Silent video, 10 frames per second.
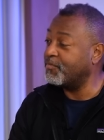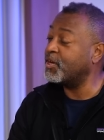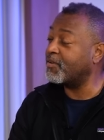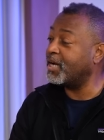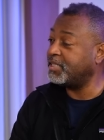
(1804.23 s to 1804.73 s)

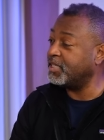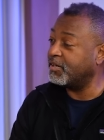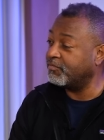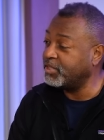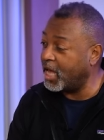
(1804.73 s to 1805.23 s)
Their idea
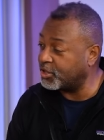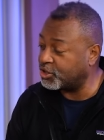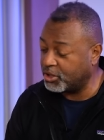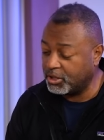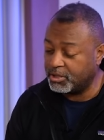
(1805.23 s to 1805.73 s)
of
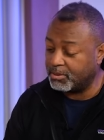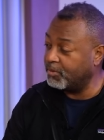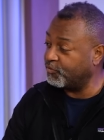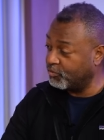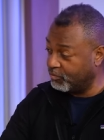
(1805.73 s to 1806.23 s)
nationalism,
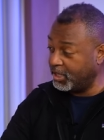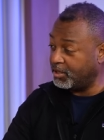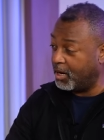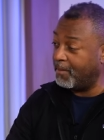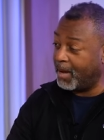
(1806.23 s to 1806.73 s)
if you read
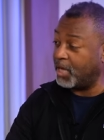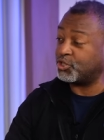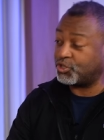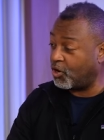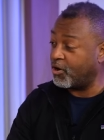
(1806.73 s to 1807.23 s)
the
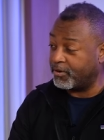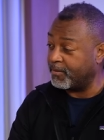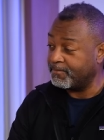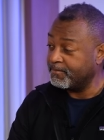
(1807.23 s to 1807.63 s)
Hamas charter,